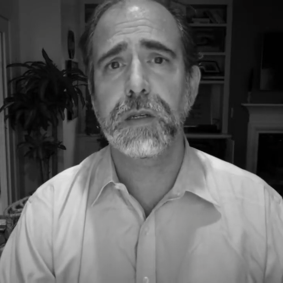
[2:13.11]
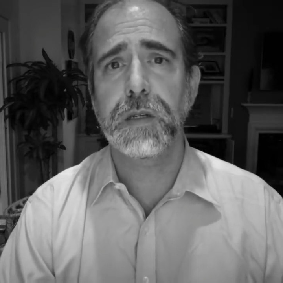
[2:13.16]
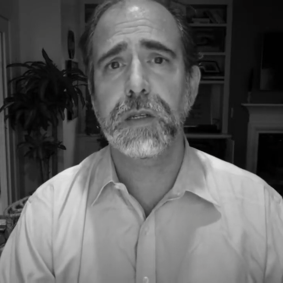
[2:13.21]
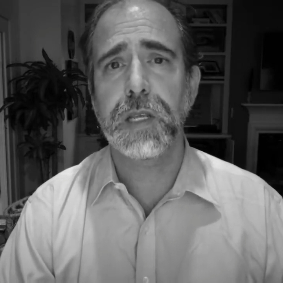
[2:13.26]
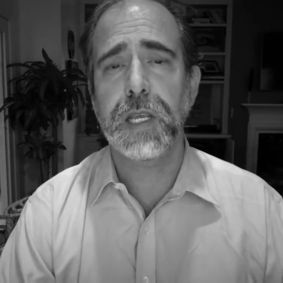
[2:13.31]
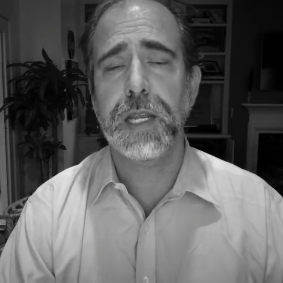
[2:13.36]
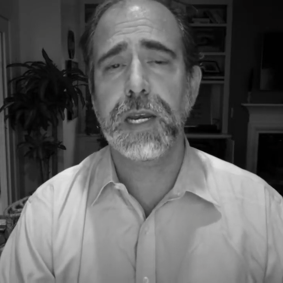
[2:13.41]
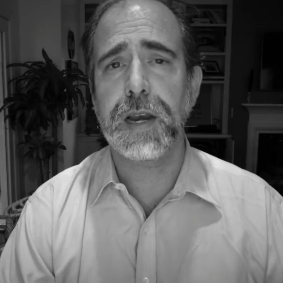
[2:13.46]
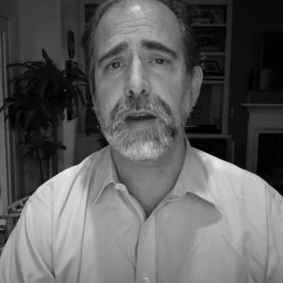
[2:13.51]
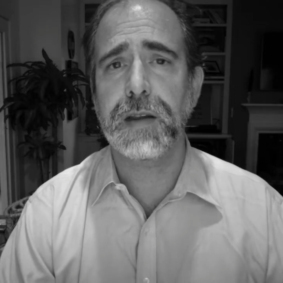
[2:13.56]

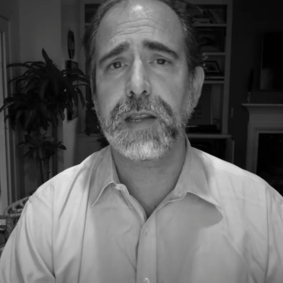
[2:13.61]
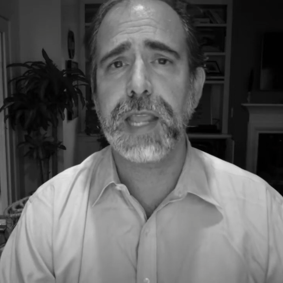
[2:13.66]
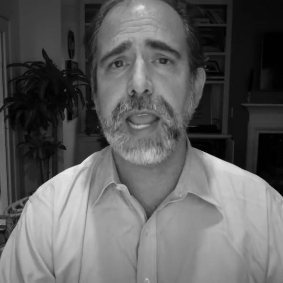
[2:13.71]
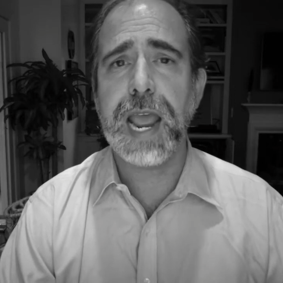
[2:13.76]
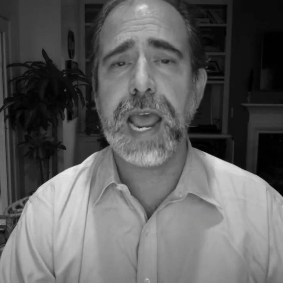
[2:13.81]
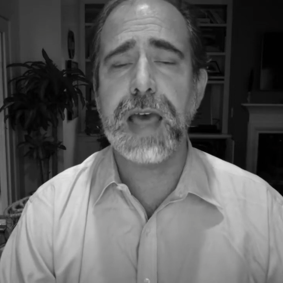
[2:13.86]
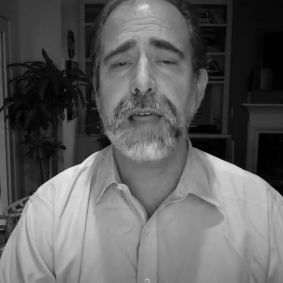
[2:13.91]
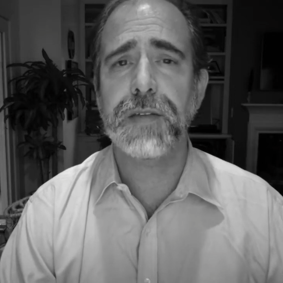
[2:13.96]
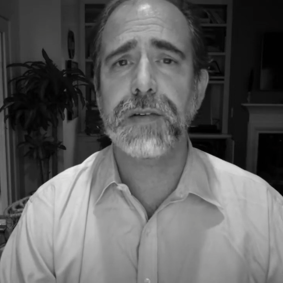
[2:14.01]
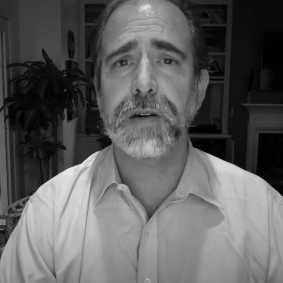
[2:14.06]
in our
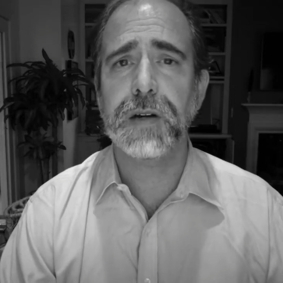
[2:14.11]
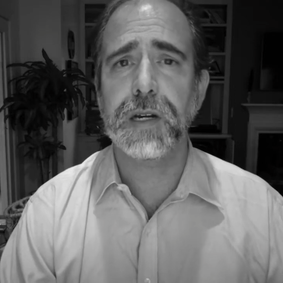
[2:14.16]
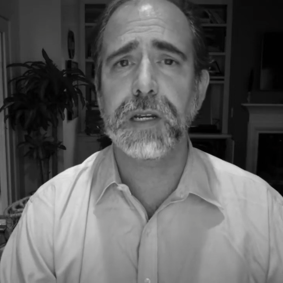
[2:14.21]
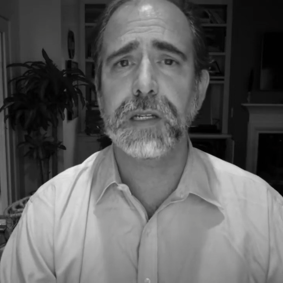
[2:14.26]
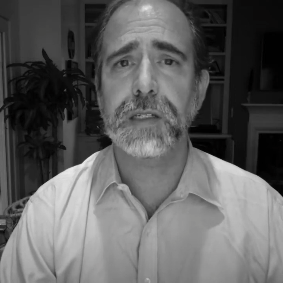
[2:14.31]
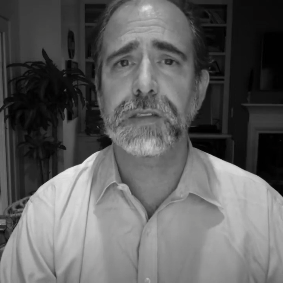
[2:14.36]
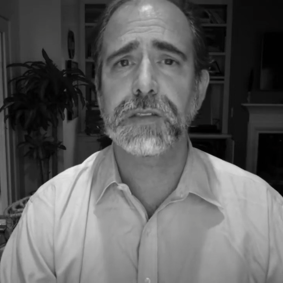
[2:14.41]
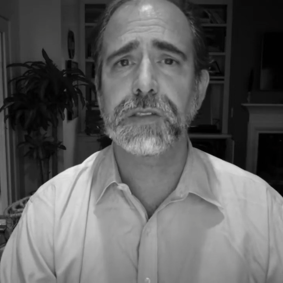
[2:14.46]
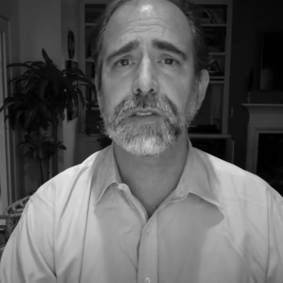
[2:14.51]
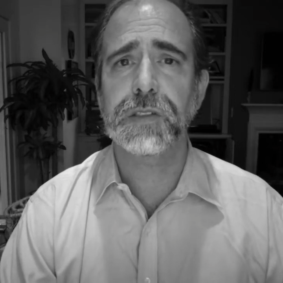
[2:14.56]

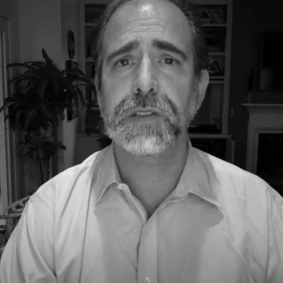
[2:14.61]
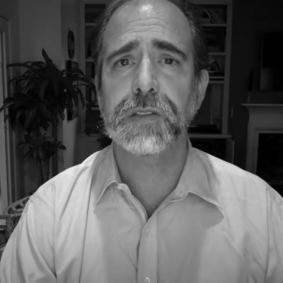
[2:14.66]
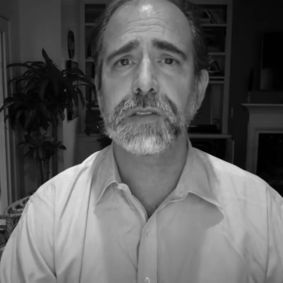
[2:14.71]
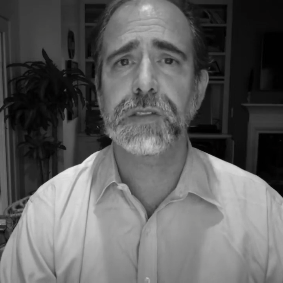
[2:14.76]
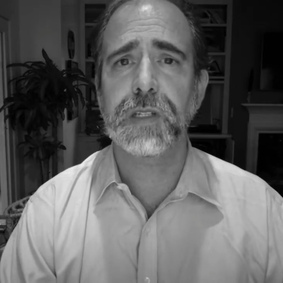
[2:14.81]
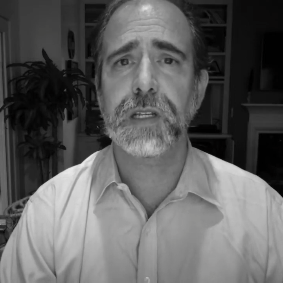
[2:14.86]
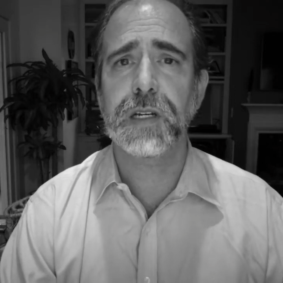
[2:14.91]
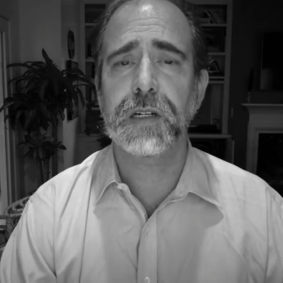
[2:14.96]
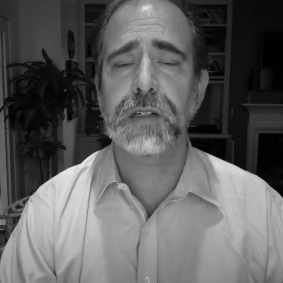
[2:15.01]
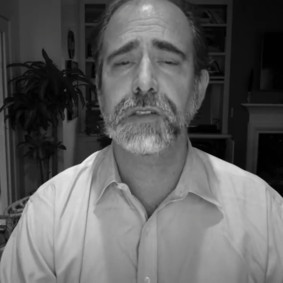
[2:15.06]
gatherings,
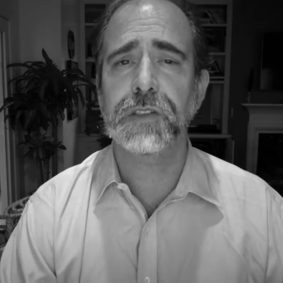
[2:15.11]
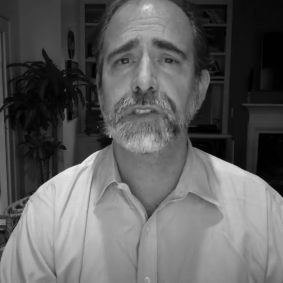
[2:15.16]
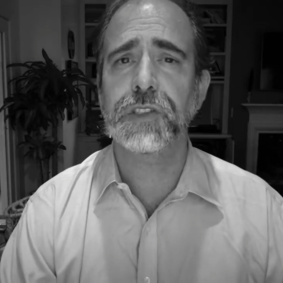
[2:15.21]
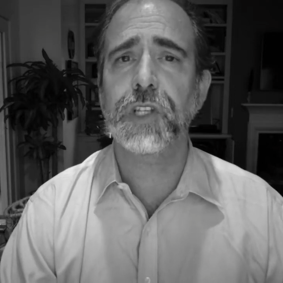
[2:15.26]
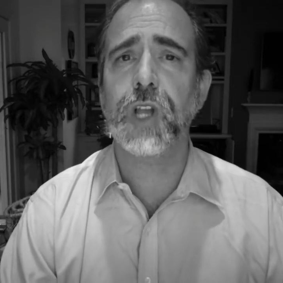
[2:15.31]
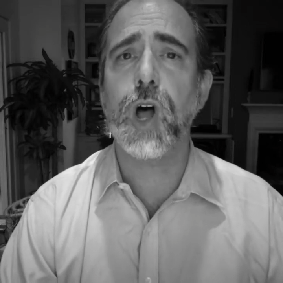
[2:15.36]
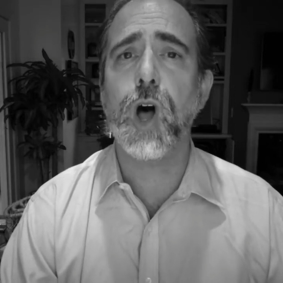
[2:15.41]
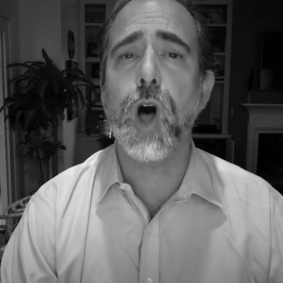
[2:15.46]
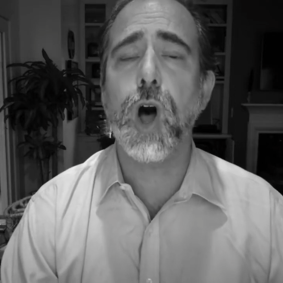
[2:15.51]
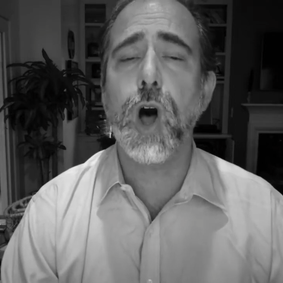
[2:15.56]
in our
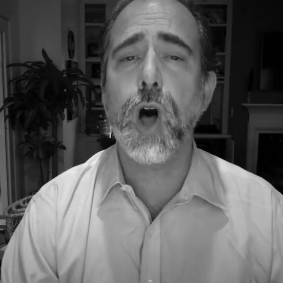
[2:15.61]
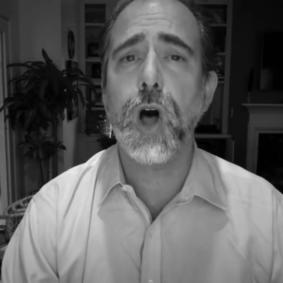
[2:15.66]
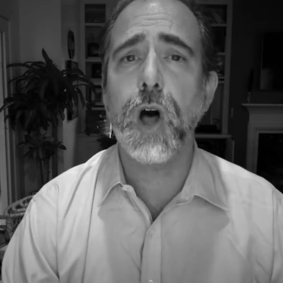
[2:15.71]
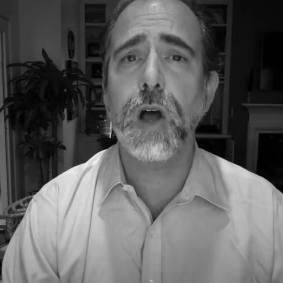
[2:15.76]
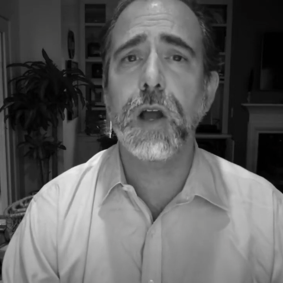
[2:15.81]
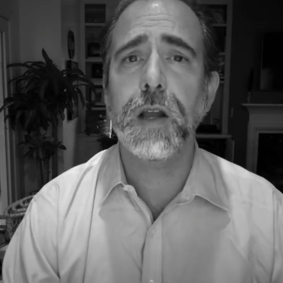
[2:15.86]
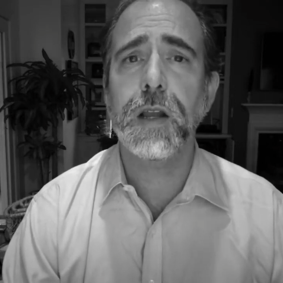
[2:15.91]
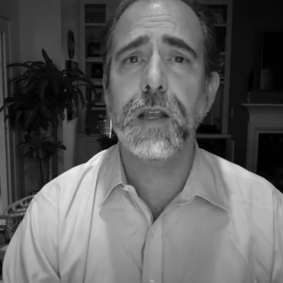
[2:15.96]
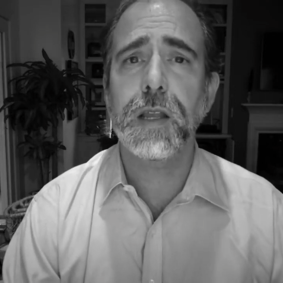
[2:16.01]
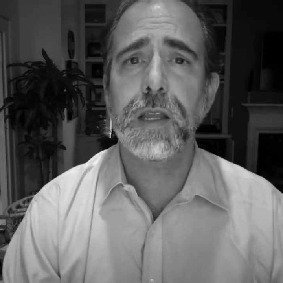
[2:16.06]

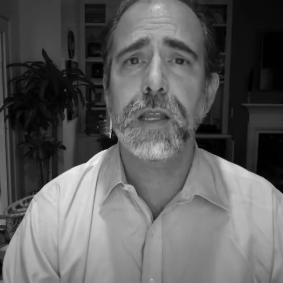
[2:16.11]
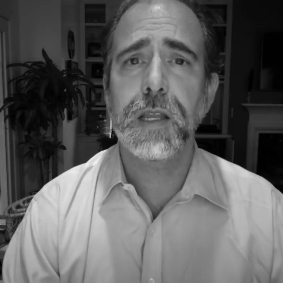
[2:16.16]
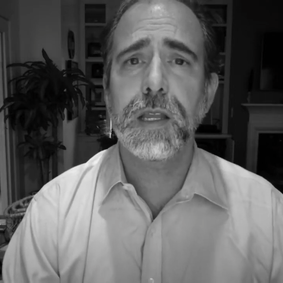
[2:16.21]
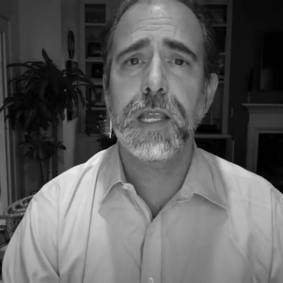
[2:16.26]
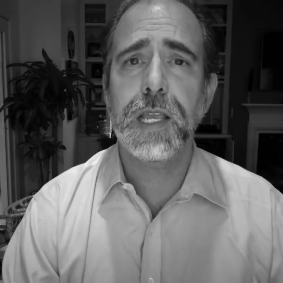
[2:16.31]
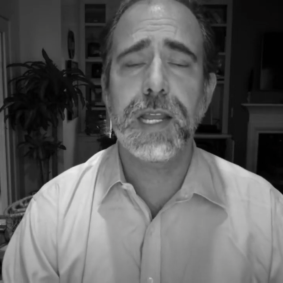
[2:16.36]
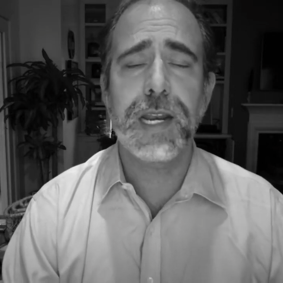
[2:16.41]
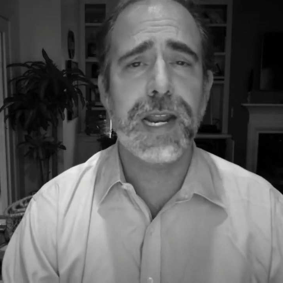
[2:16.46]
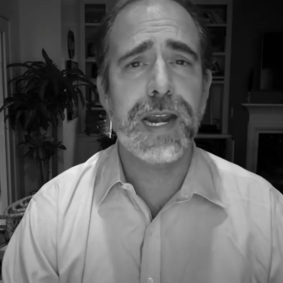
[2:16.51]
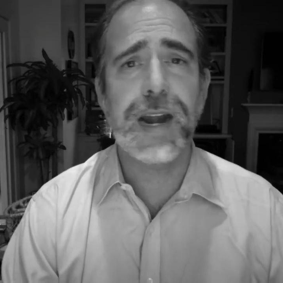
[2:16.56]
song,
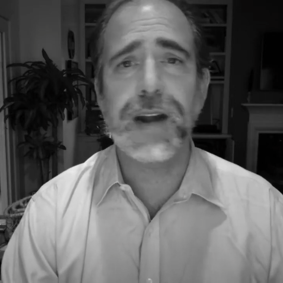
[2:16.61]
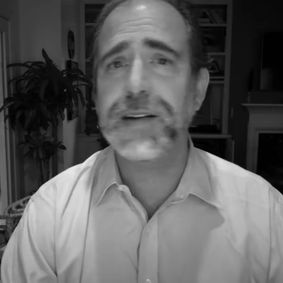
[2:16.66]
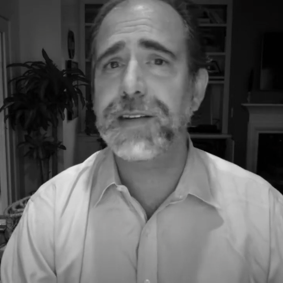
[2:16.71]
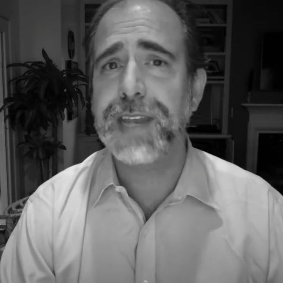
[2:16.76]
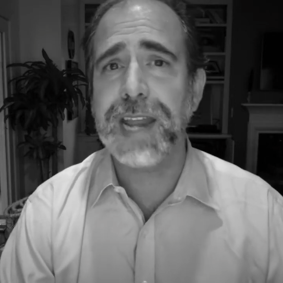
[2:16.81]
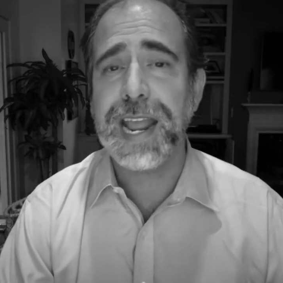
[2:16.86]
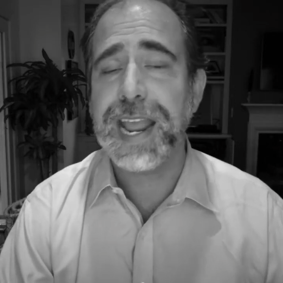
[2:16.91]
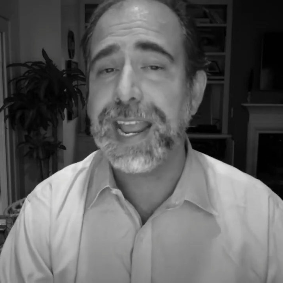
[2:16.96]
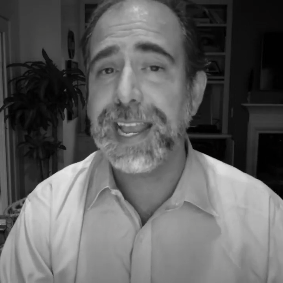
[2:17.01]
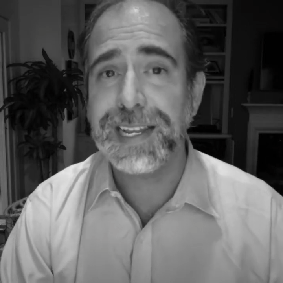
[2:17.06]
and in our
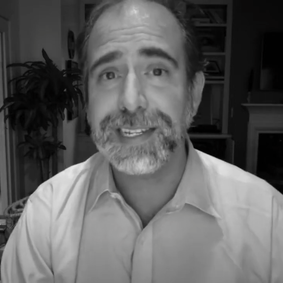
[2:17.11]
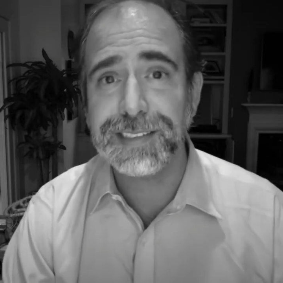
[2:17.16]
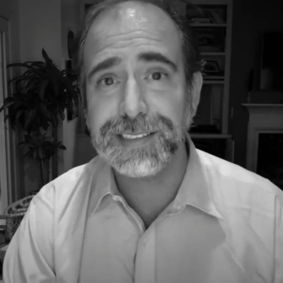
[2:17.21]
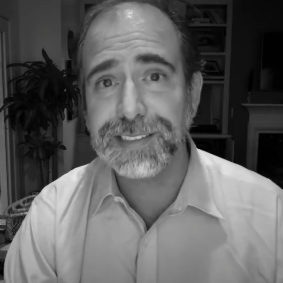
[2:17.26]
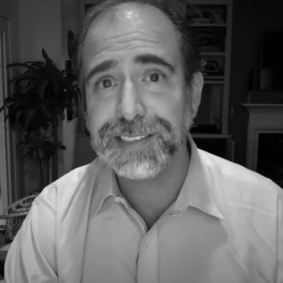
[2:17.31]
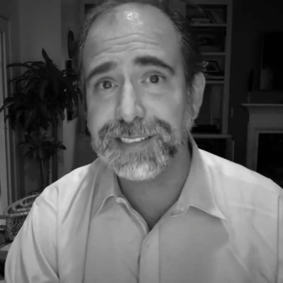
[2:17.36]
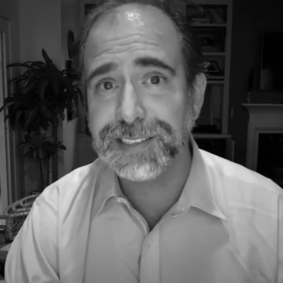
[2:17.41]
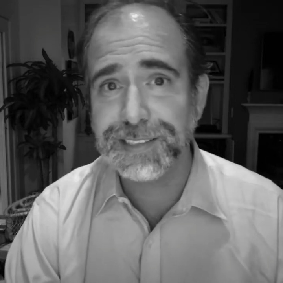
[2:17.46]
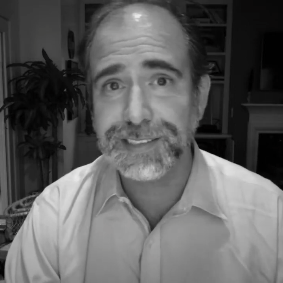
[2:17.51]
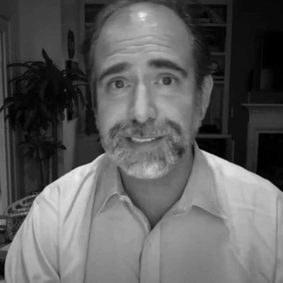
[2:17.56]

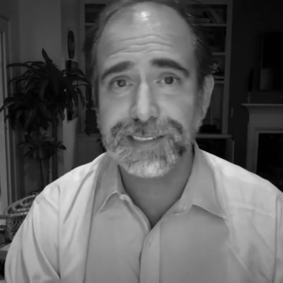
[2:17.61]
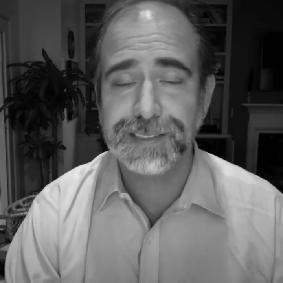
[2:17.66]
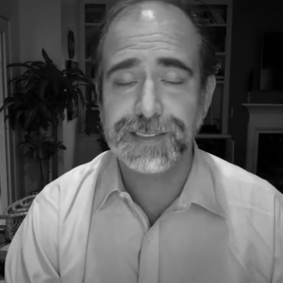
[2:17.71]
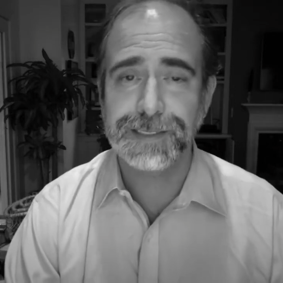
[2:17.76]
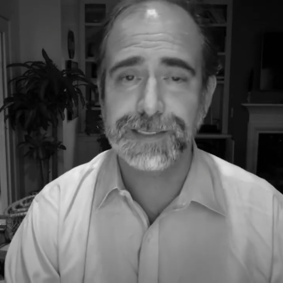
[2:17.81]
dance,